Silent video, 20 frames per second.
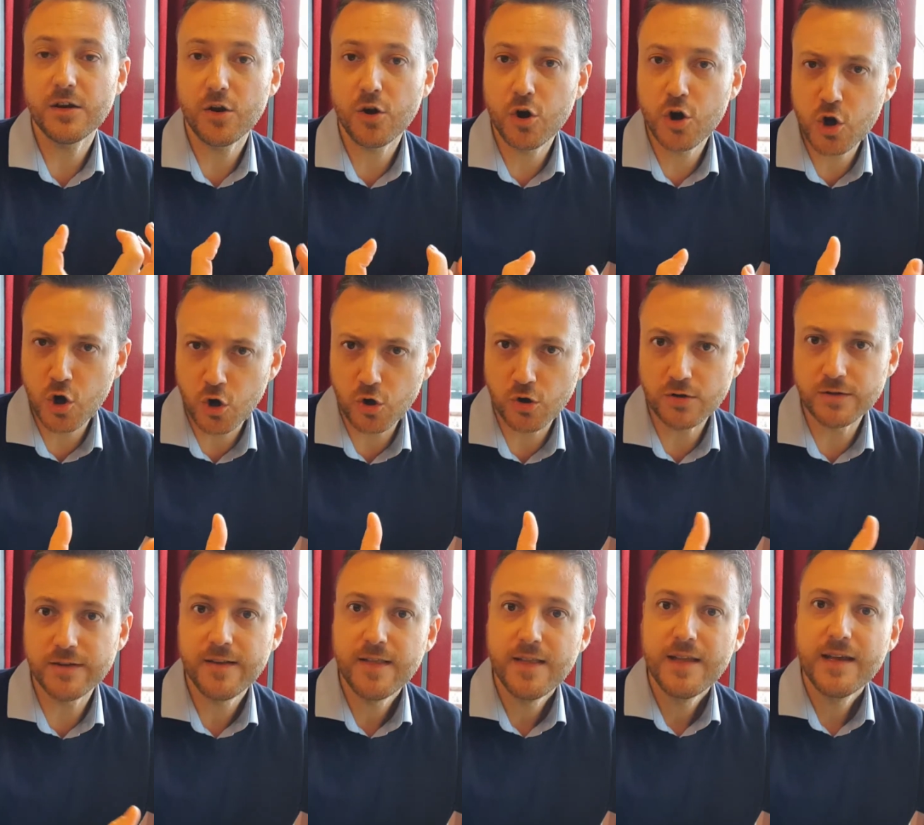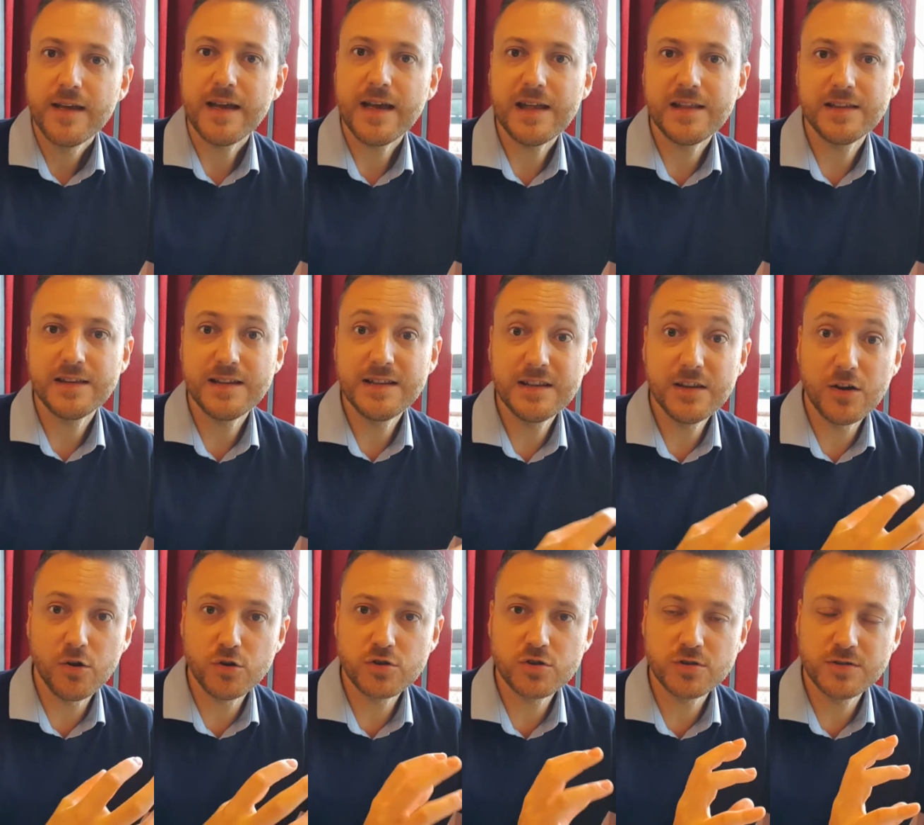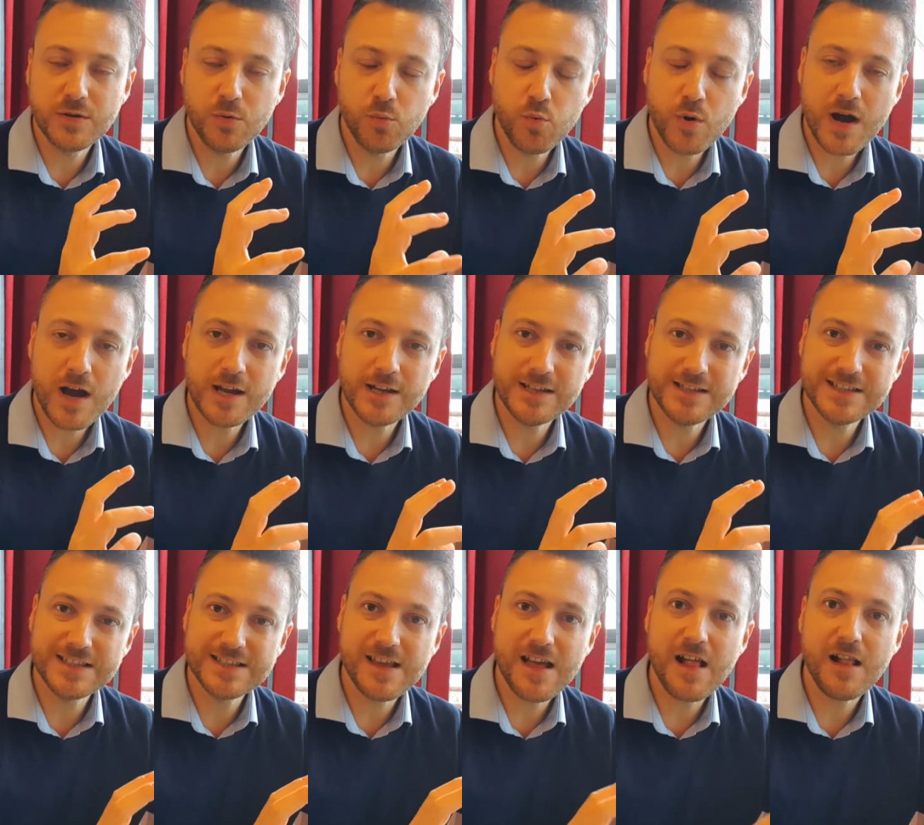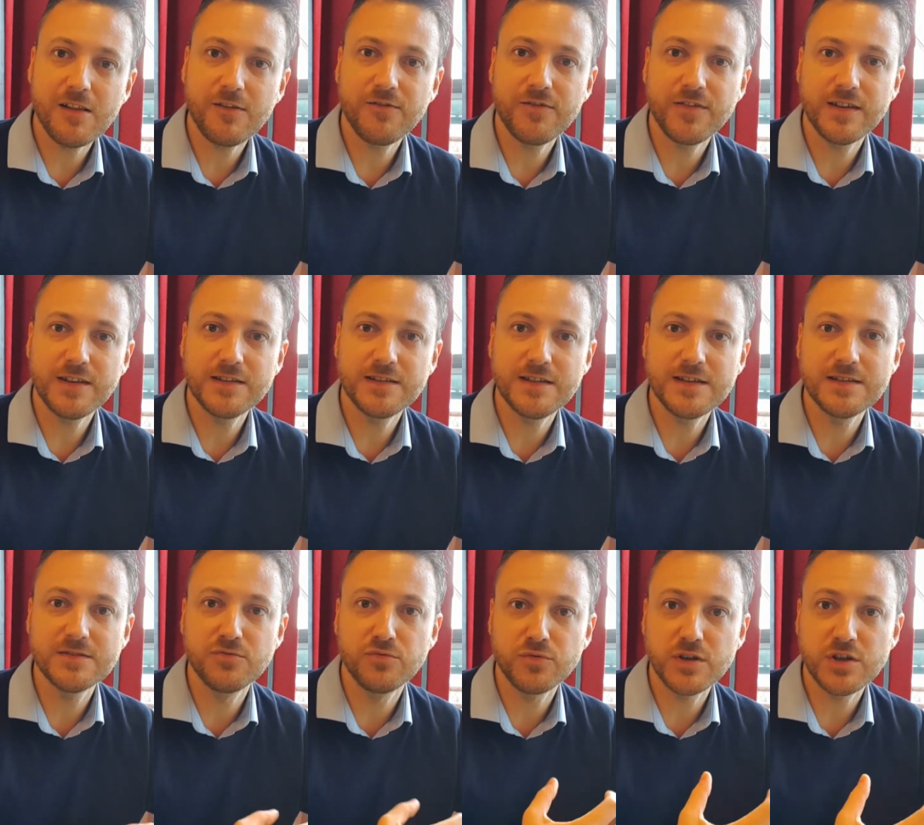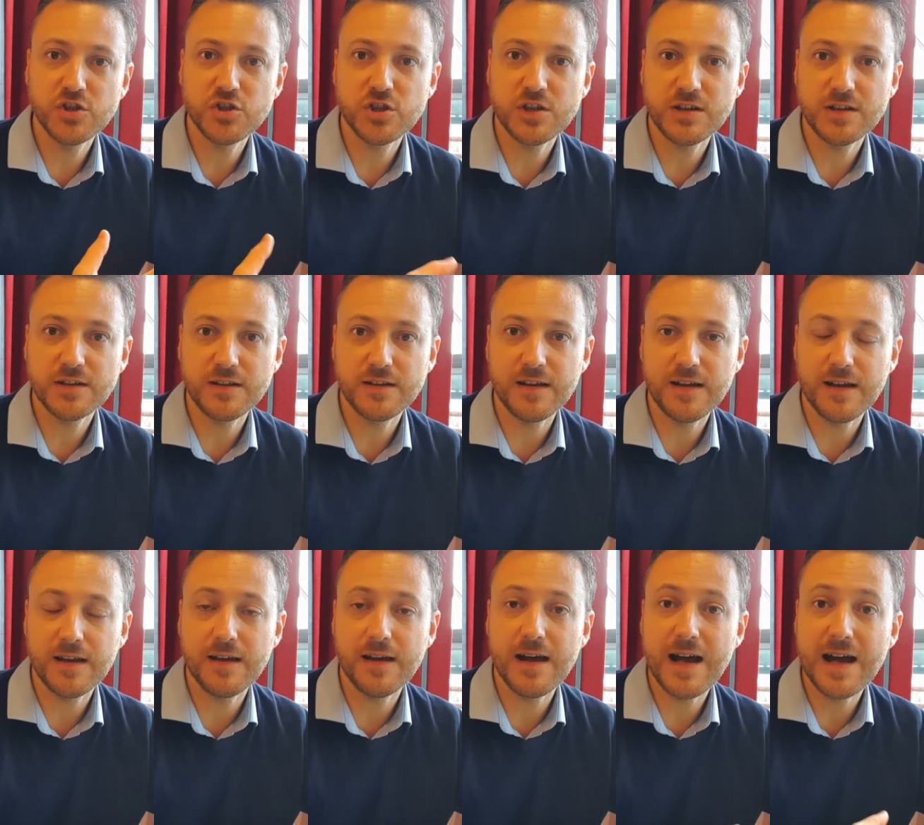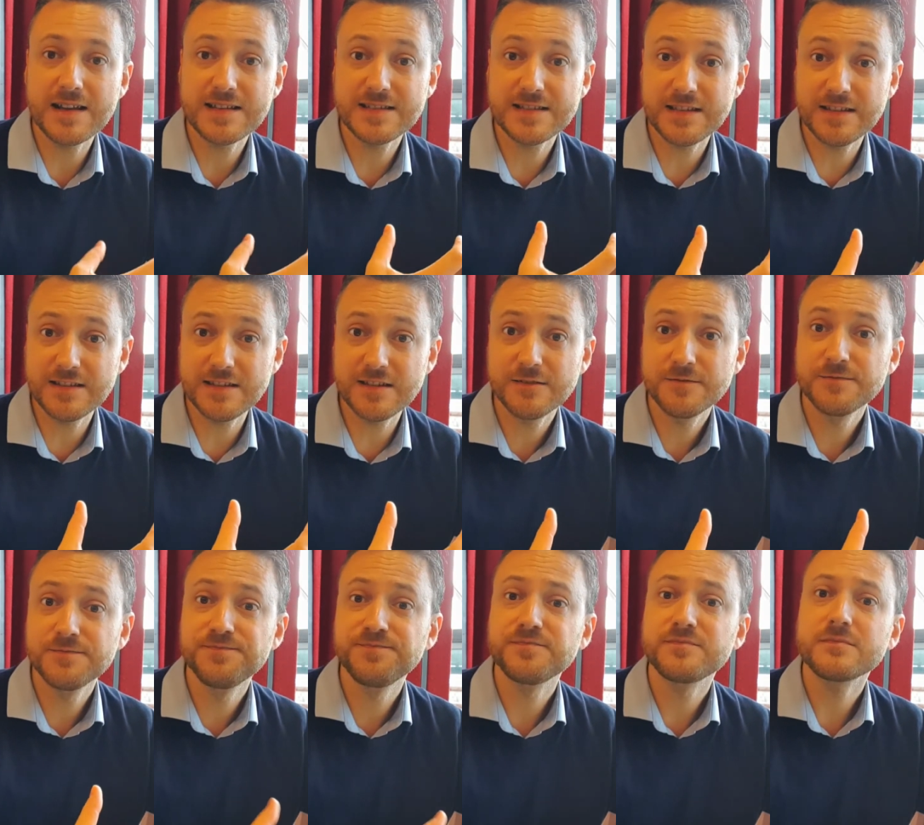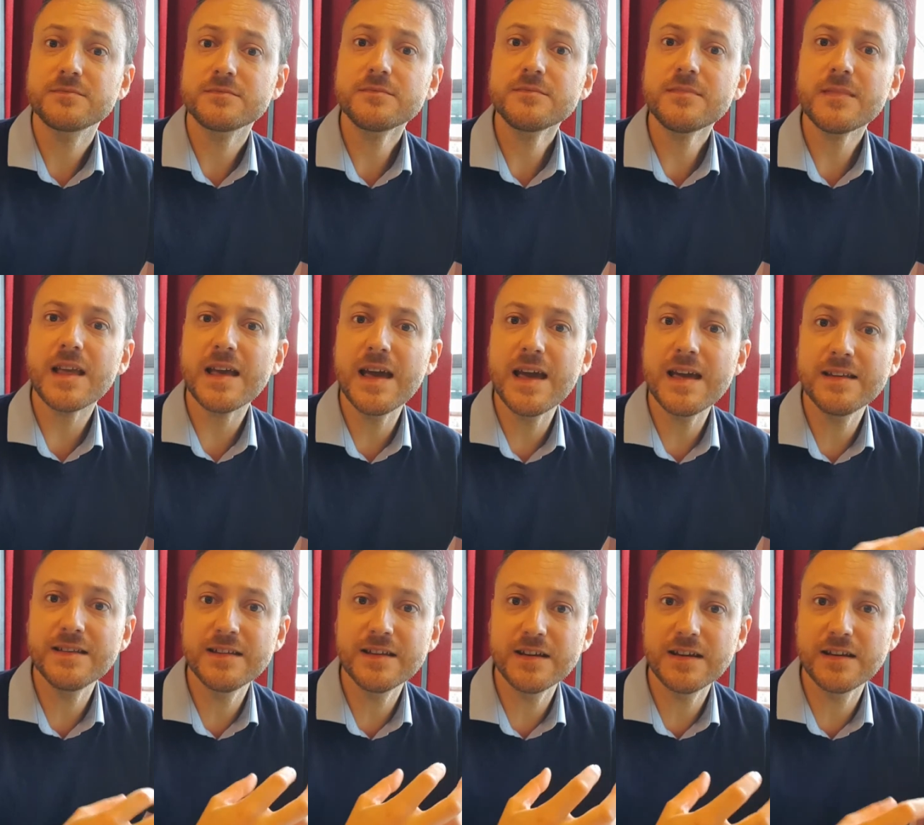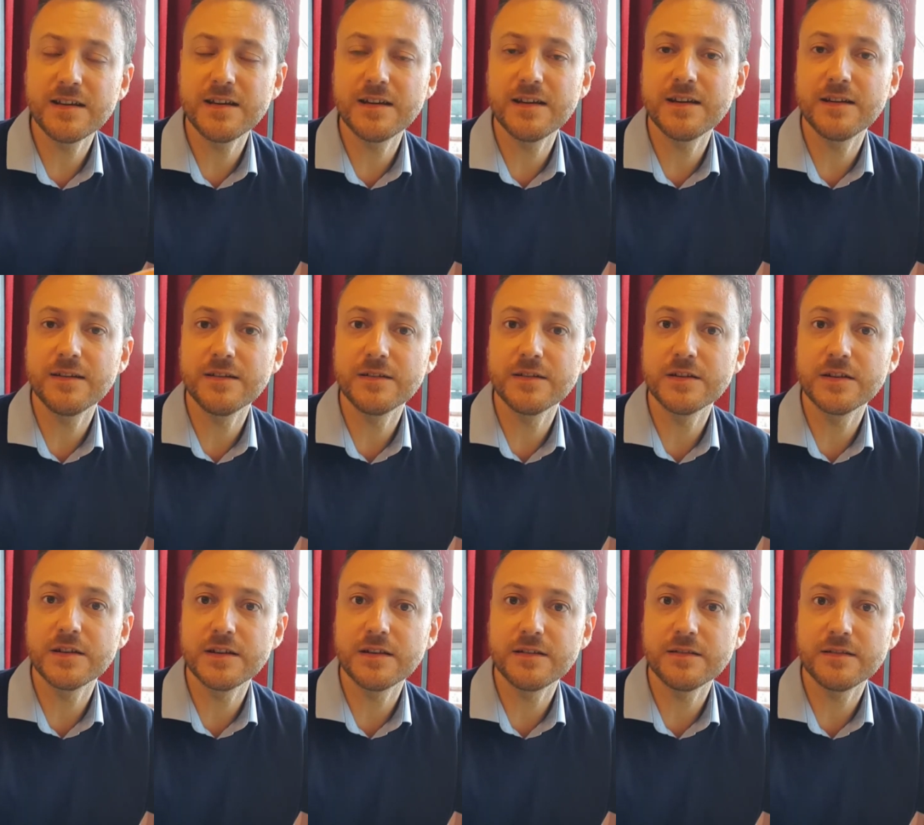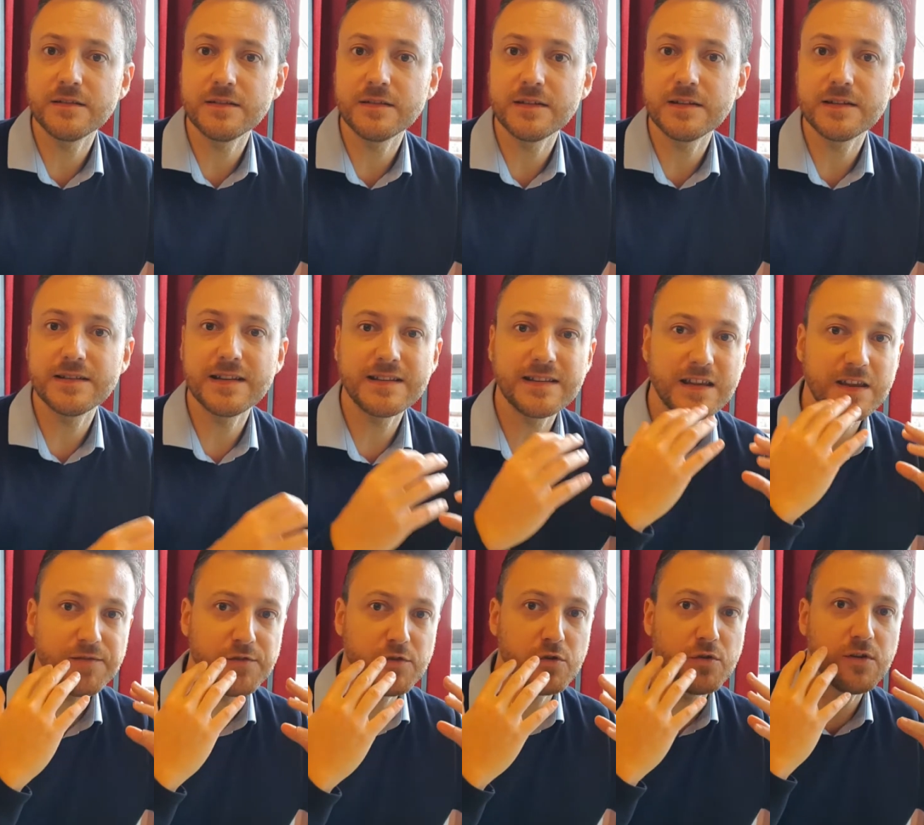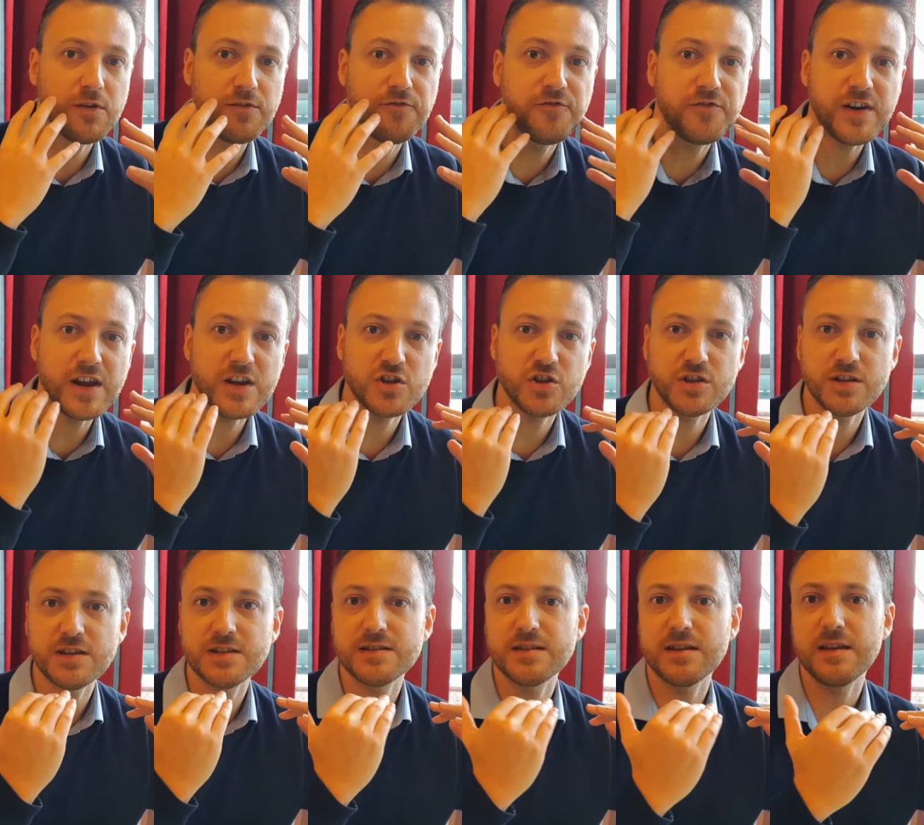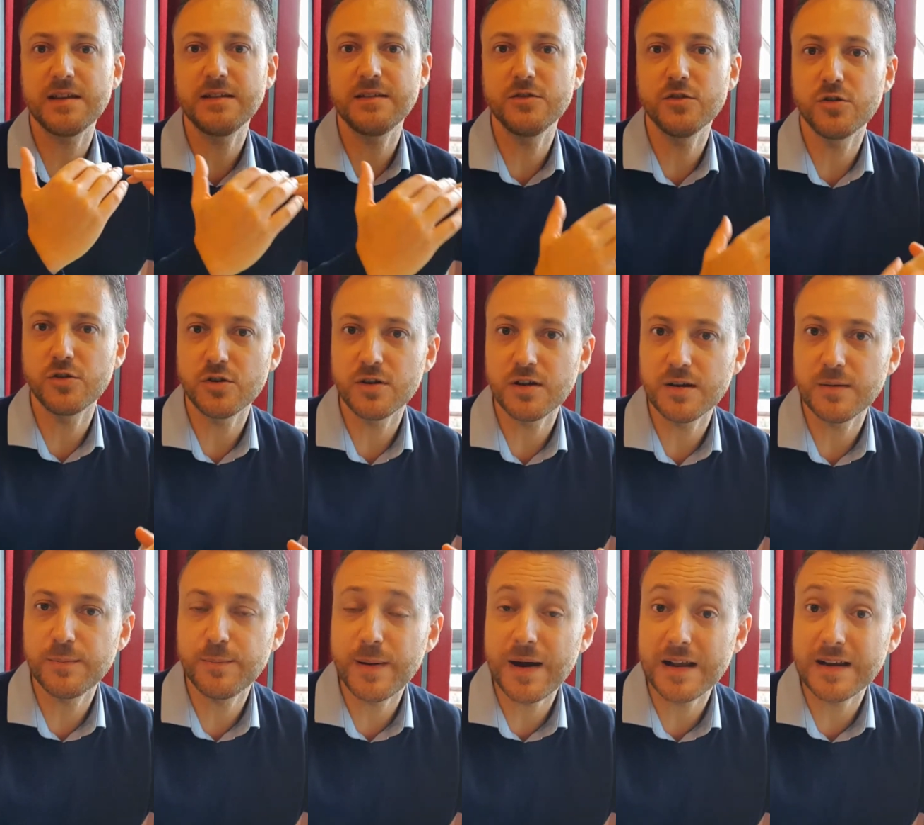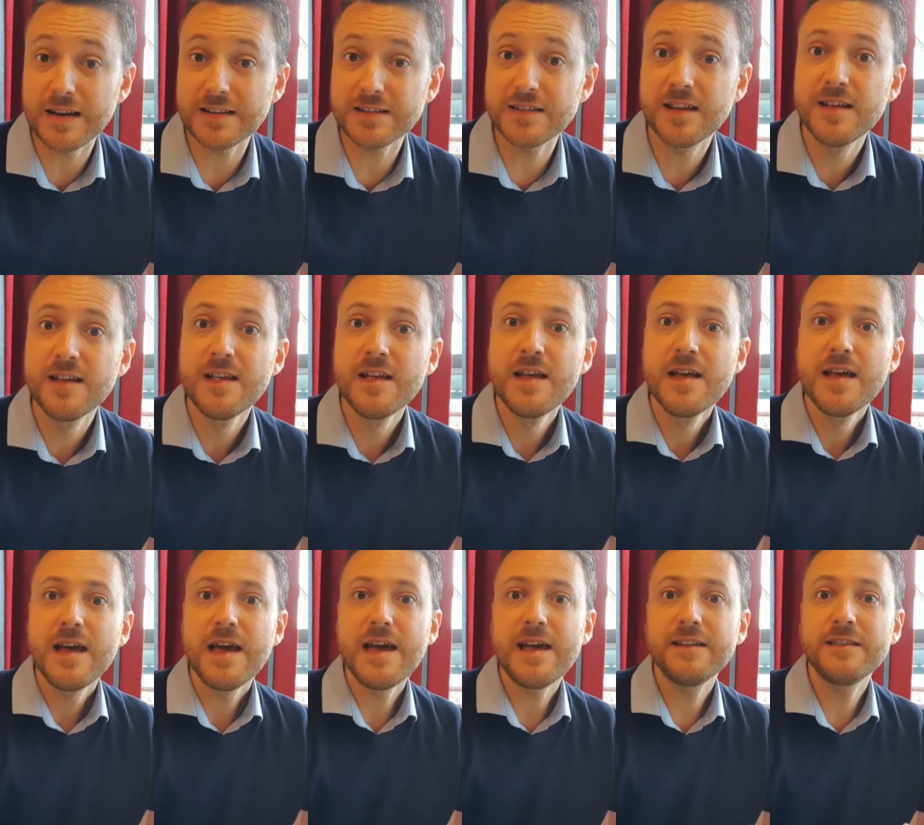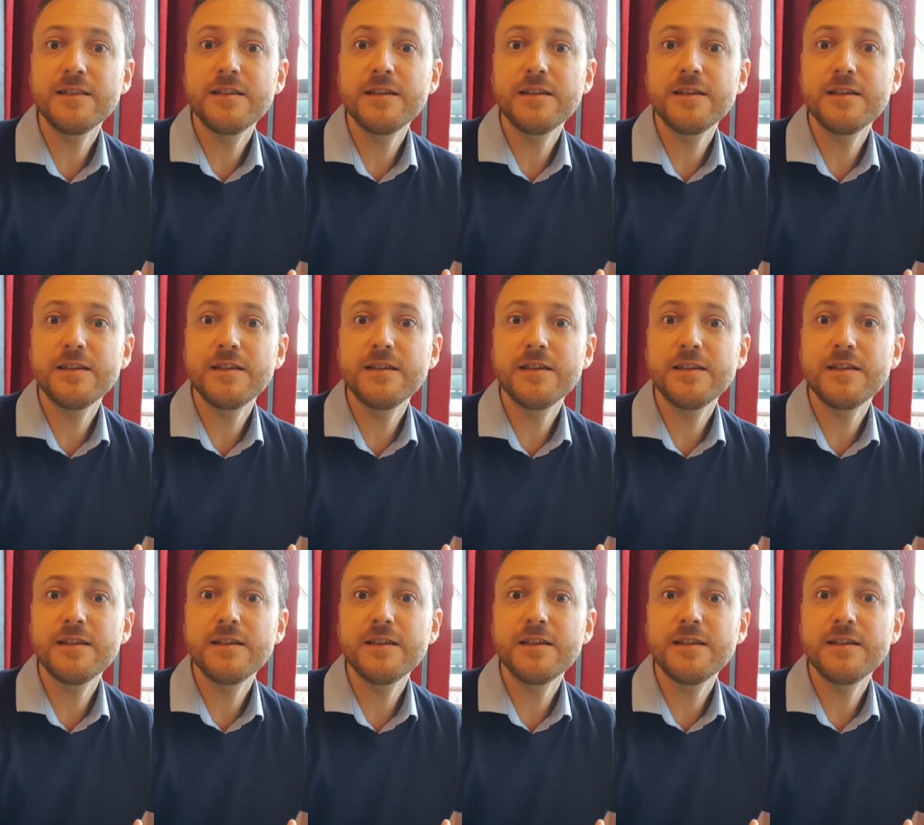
cold, and it also, the wine itself, it is rich in acid, and that give you a freshness in your palate. And